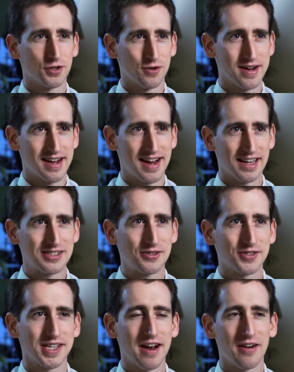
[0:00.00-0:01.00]
Lurie
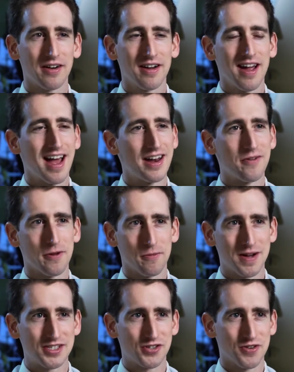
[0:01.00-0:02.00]
Cancer Center at
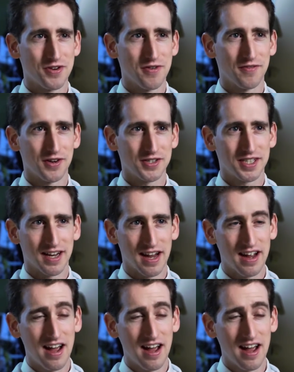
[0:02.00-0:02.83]
Northwestern University.